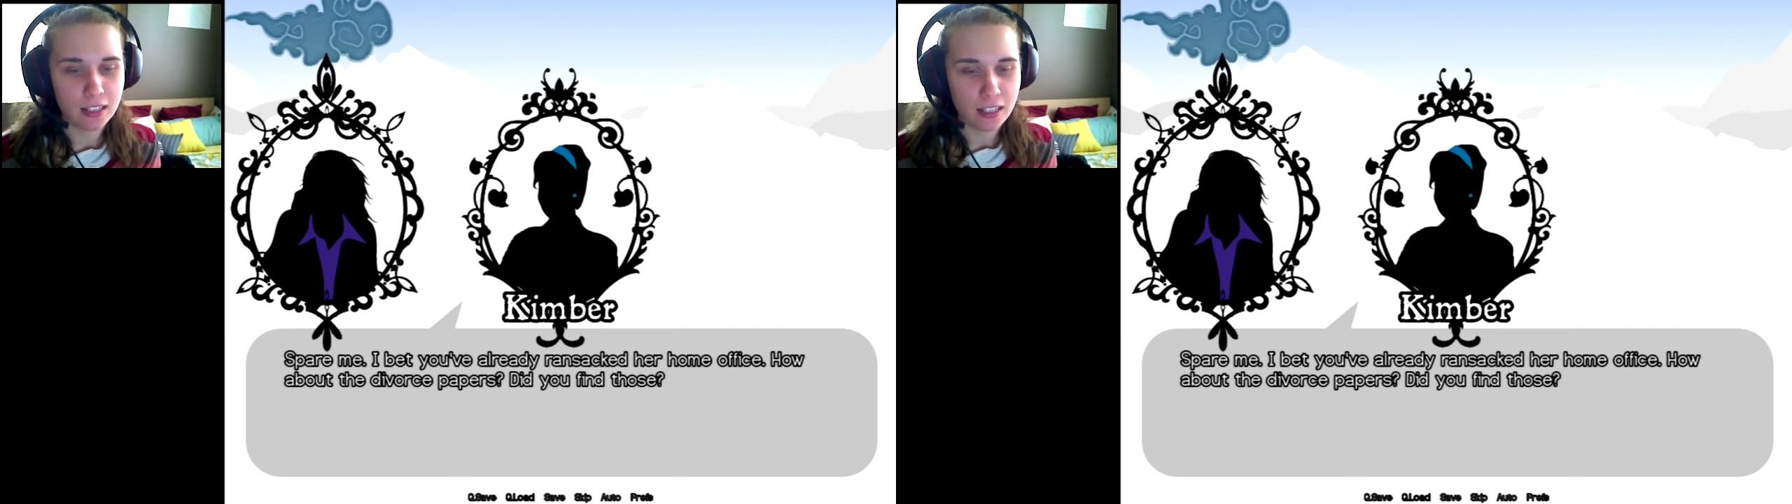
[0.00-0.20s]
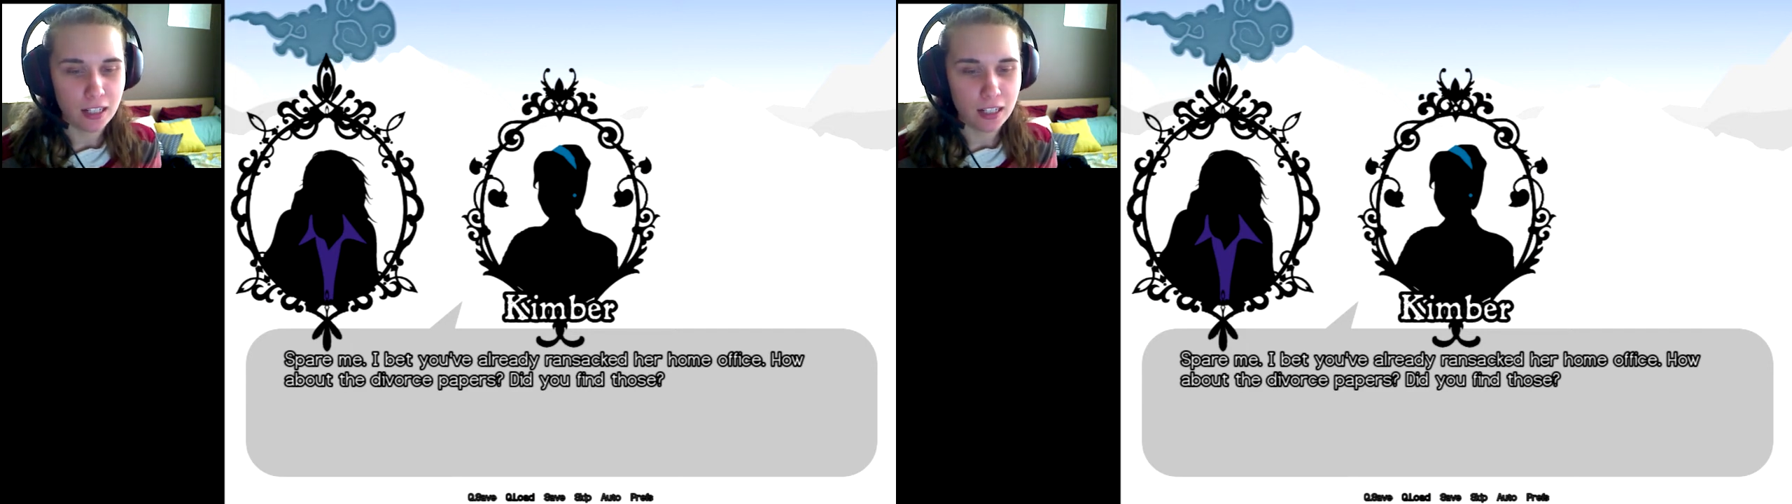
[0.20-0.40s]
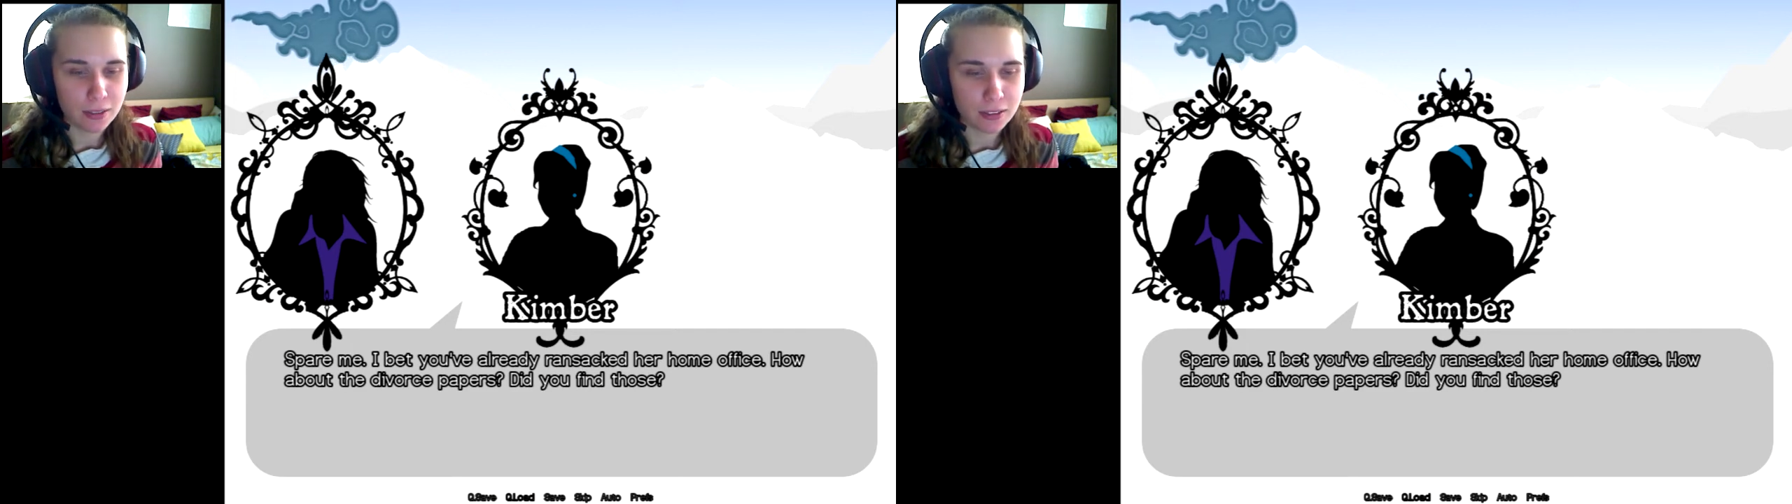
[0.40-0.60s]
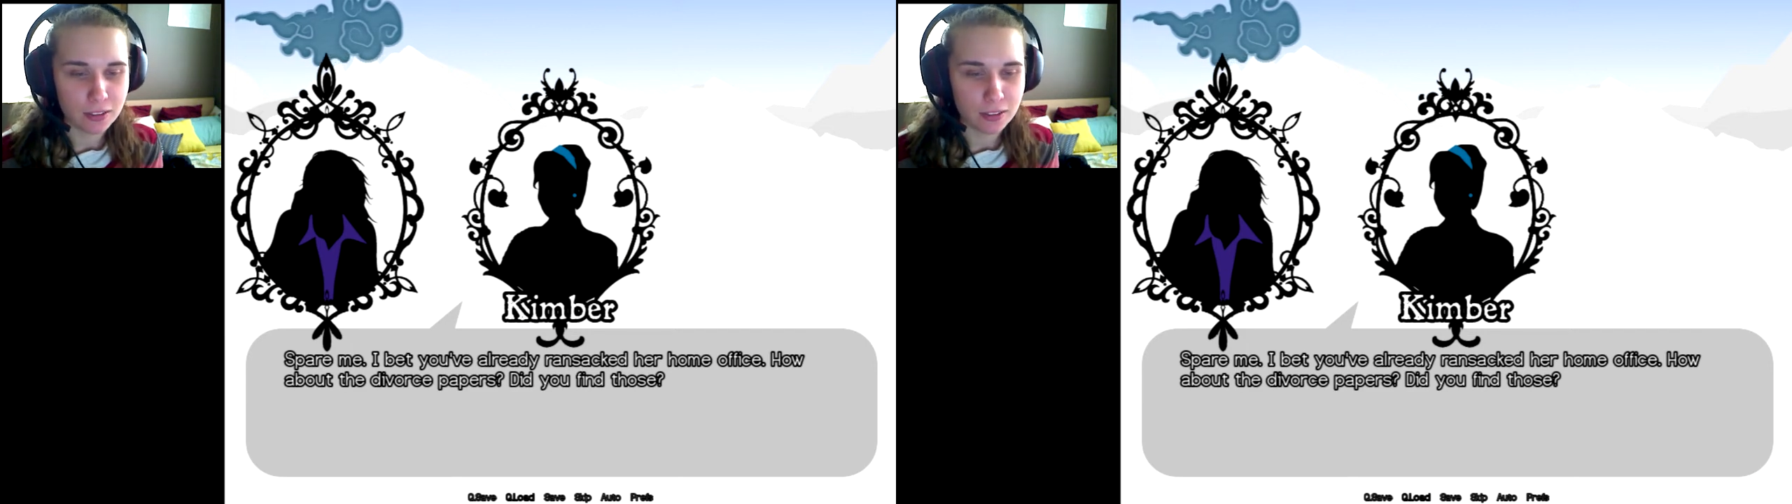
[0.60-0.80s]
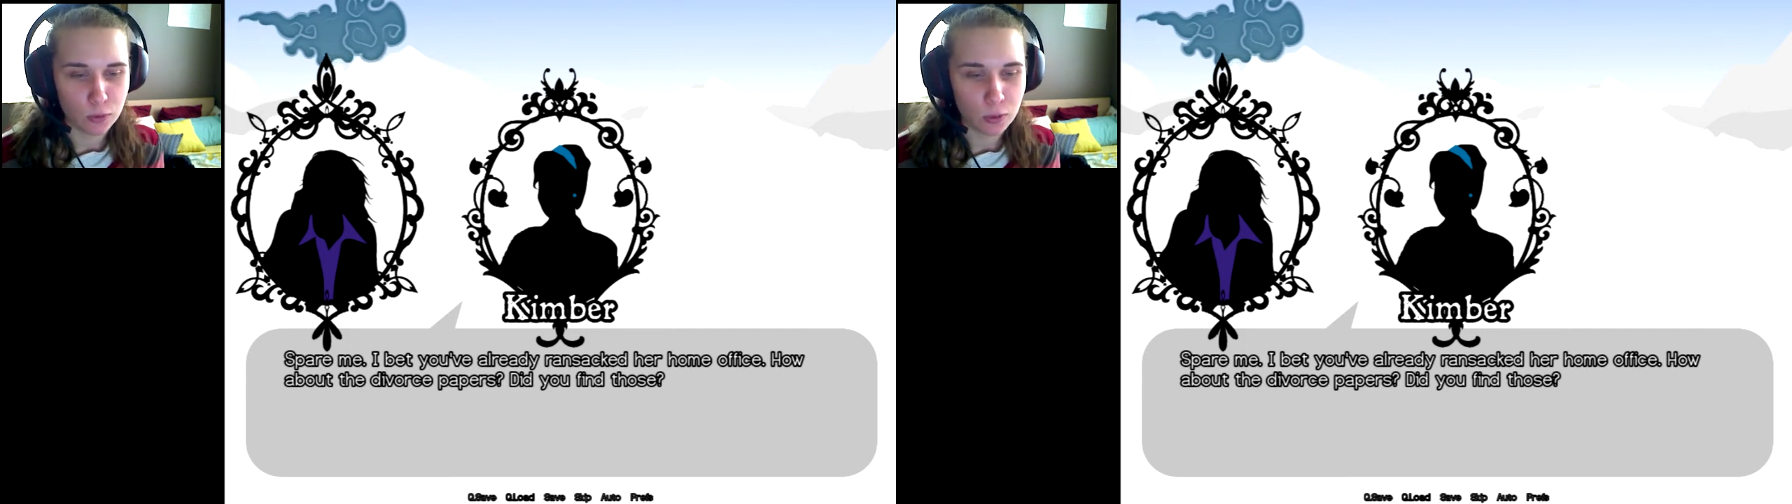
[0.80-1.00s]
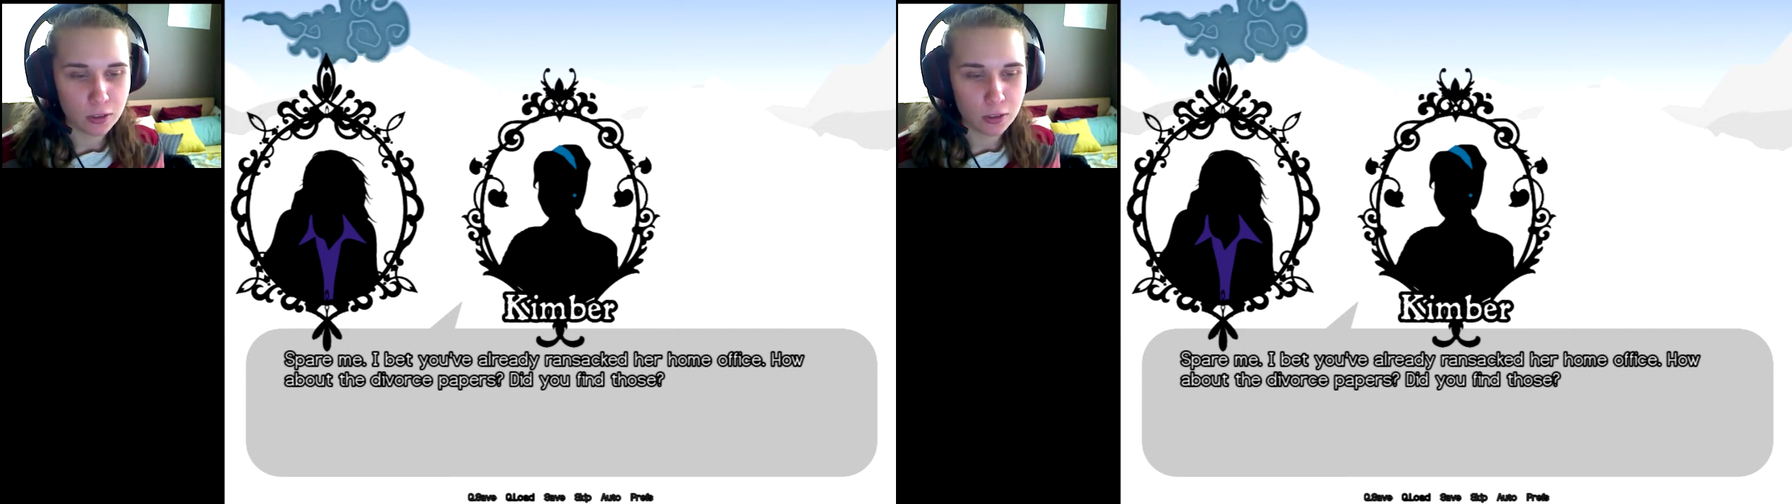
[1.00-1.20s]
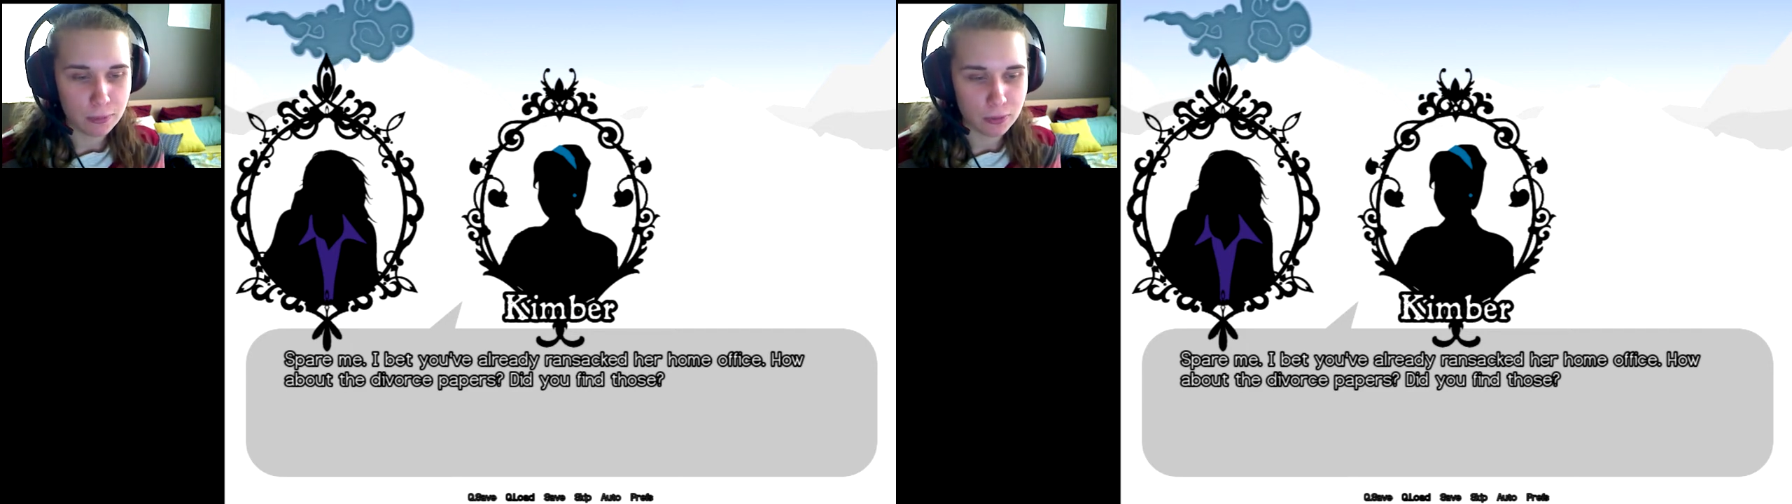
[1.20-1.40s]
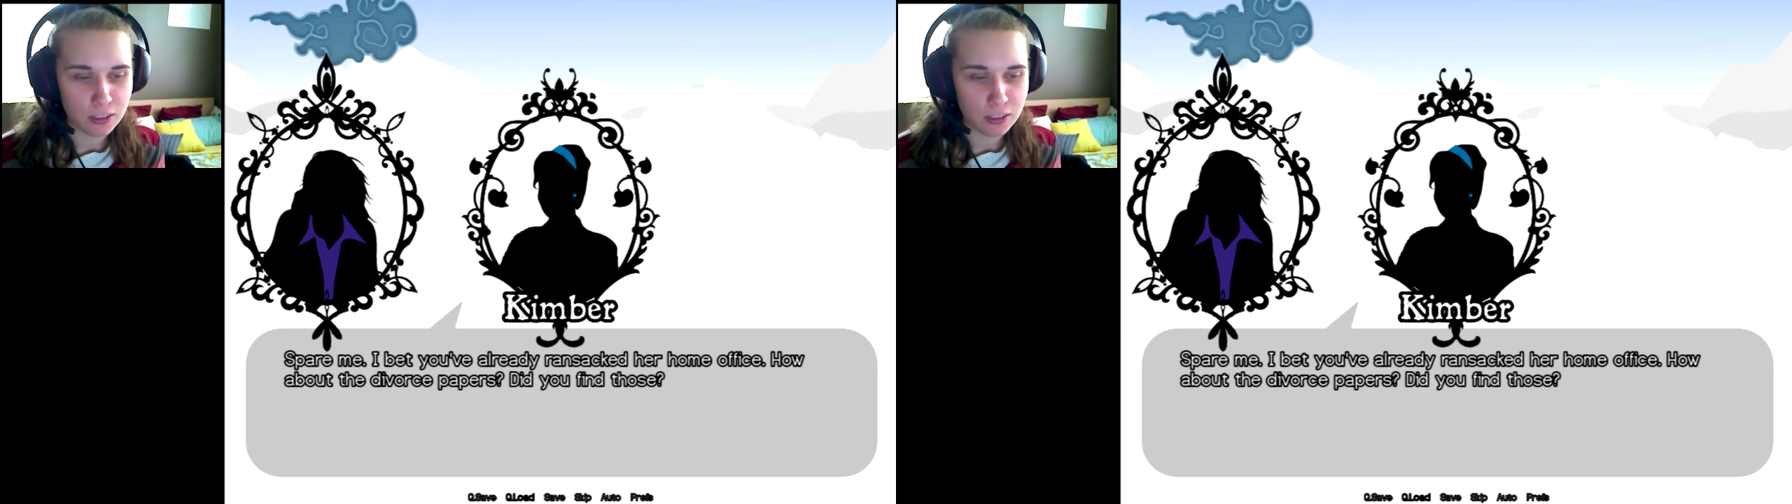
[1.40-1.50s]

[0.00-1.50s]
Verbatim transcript: How about the divorce papers?